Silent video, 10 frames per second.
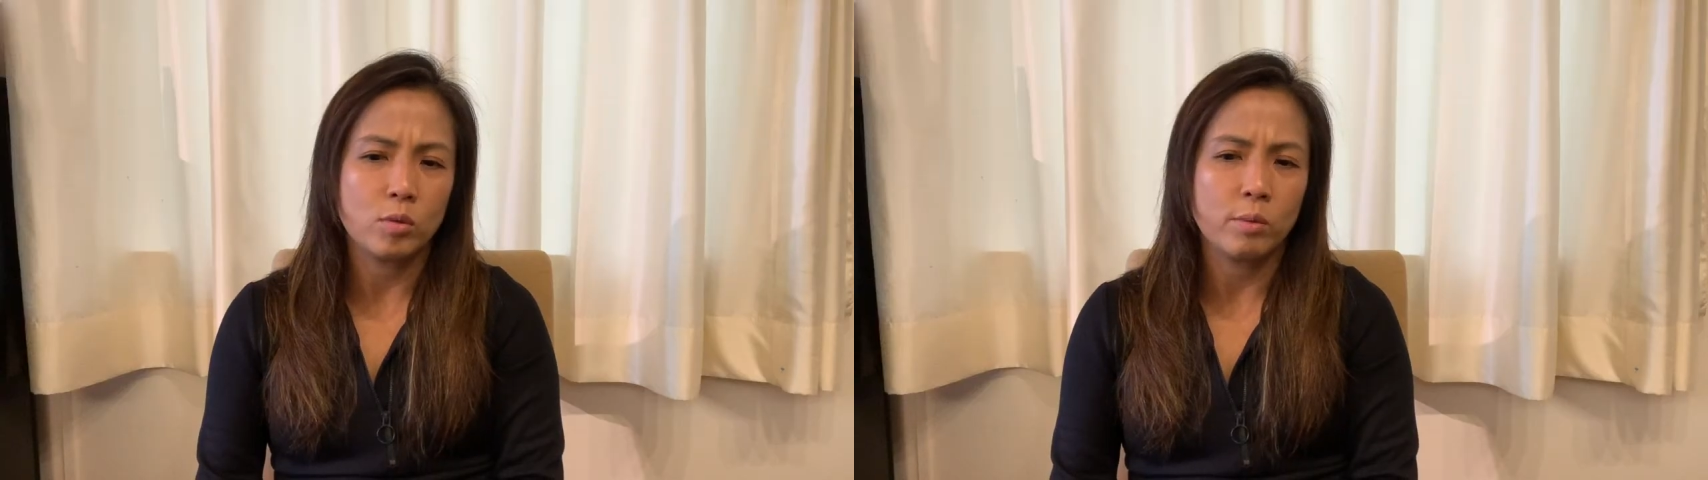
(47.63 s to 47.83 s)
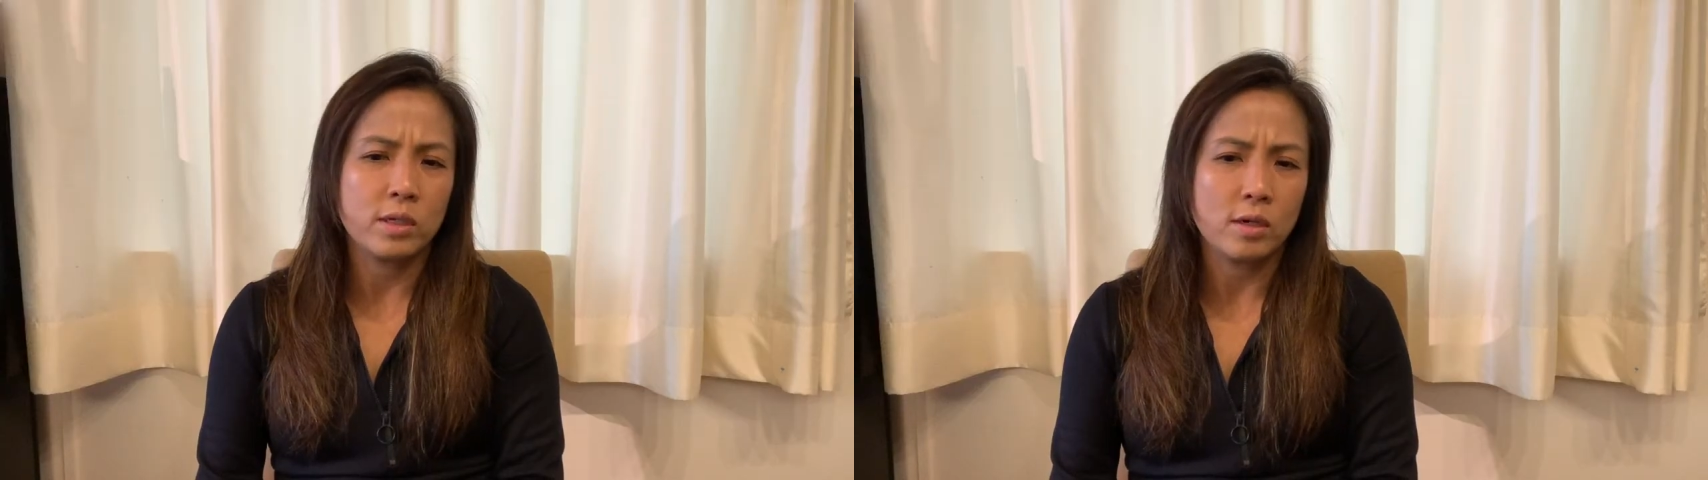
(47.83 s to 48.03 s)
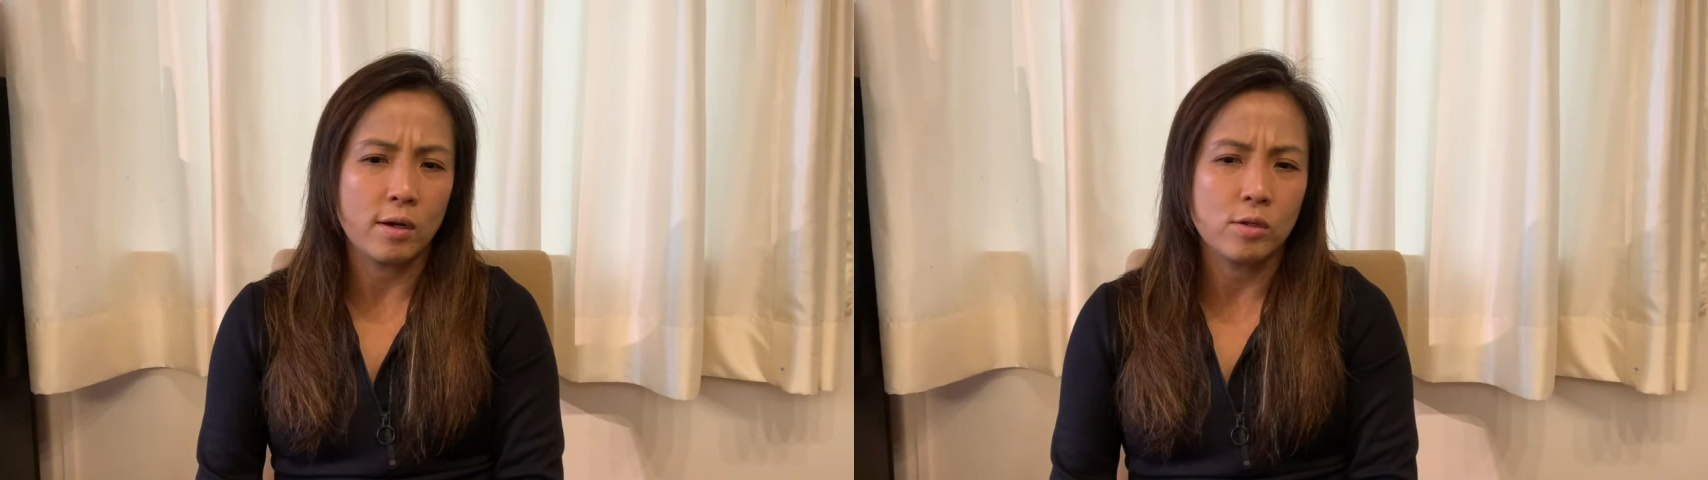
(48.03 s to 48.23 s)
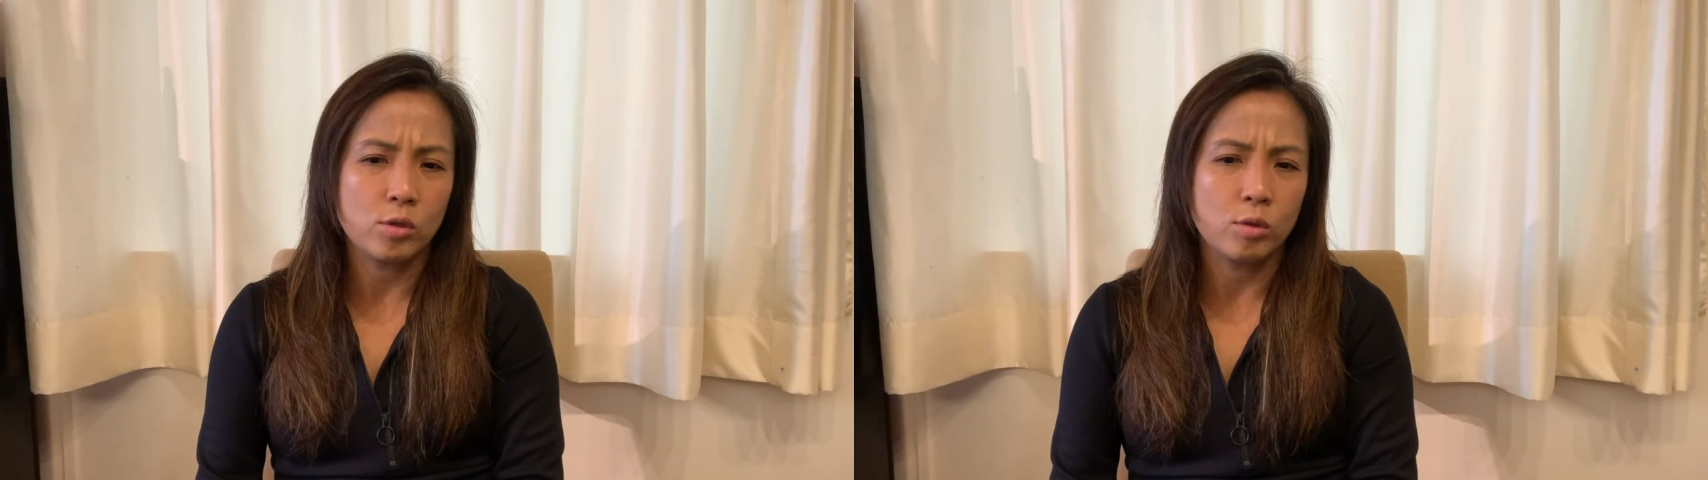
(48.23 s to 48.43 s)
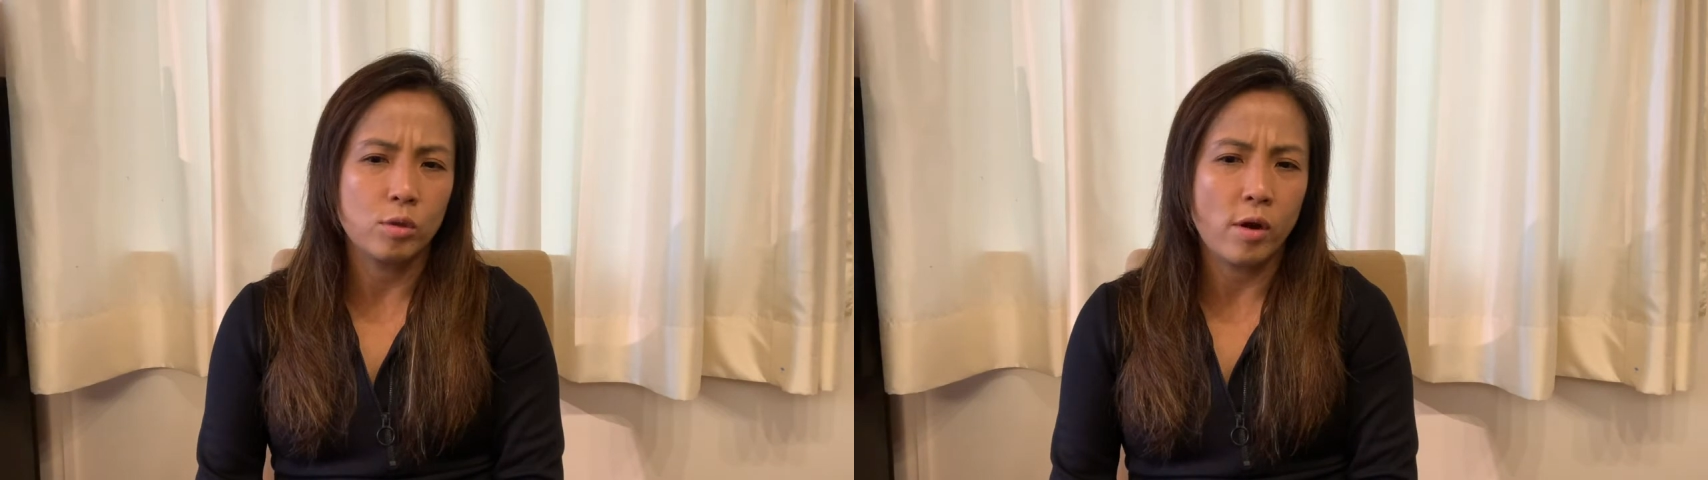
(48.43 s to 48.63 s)
so when we
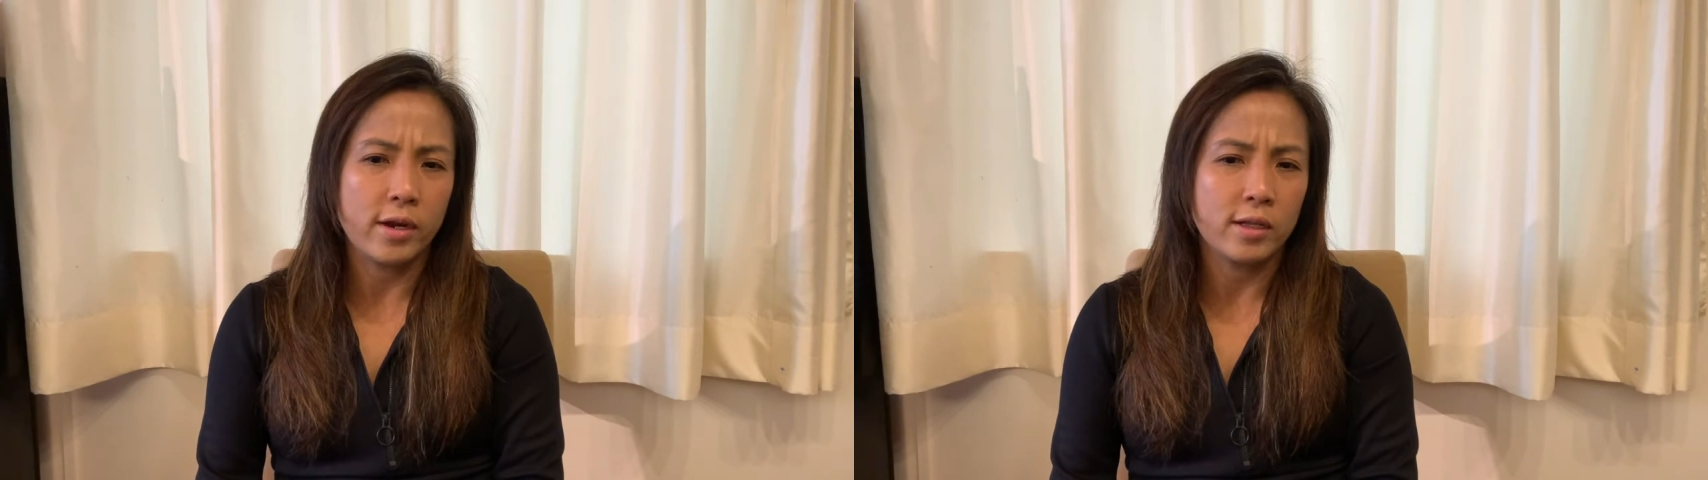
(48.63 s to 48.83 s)
started school,